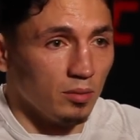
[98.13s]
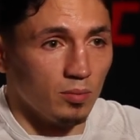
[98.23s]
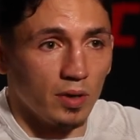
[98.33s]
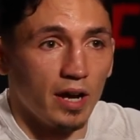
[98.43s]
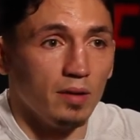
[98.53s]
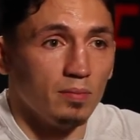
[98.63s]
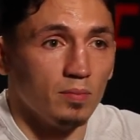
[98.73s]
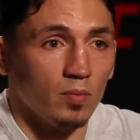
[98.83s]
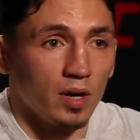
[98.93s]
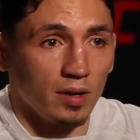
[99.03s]
what
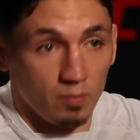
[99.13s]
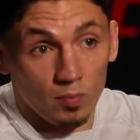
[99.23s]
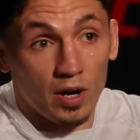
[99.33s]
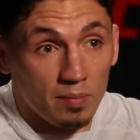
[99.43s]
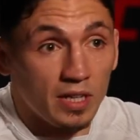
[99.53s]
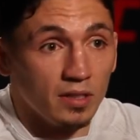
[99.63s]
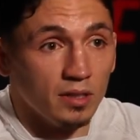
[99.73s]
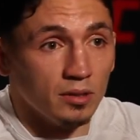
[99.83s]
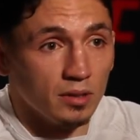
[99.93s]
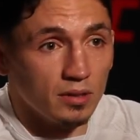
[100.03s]
I mean to do.